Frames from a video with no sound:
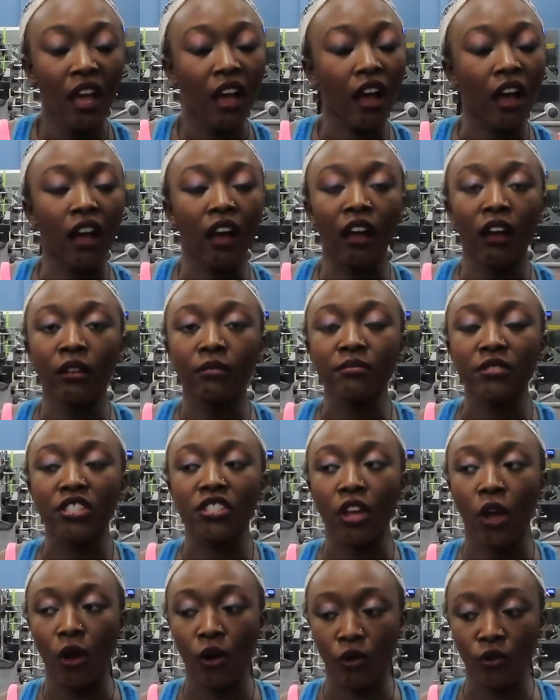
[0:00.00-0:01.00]
Um,
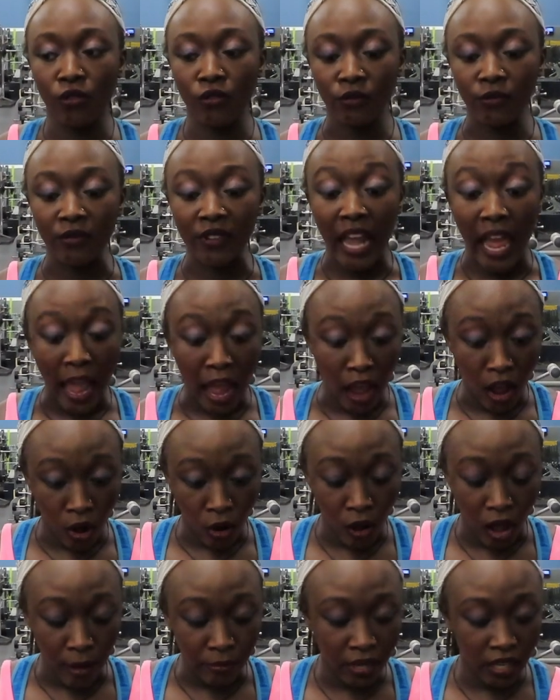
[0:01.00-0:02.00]
so
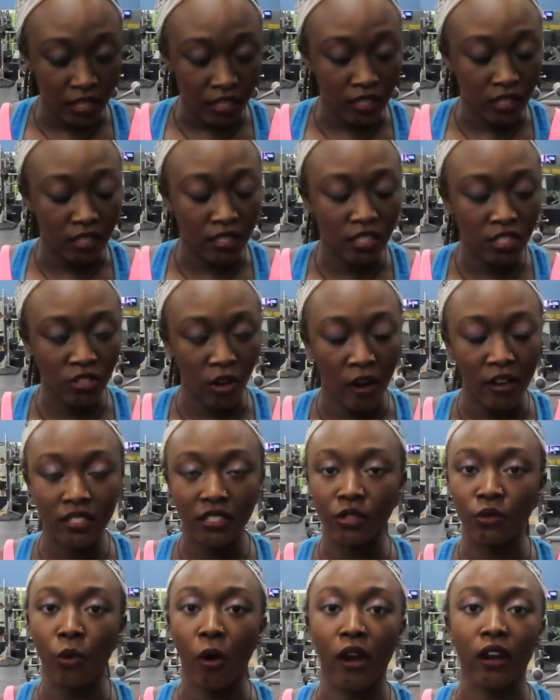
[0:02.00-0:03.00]
now I'm gonna
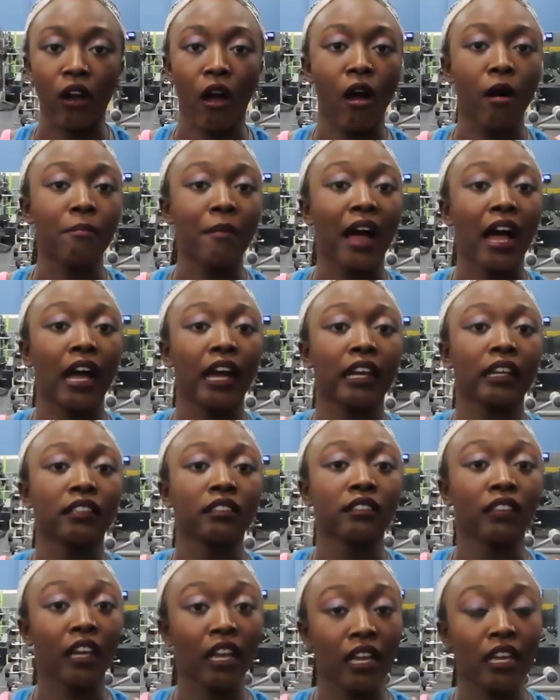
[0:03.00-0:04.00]
start to work on my
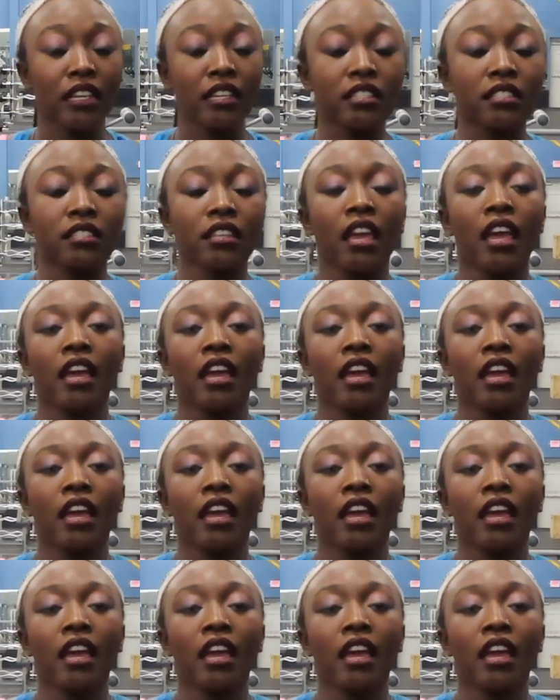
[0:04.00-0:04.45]
legs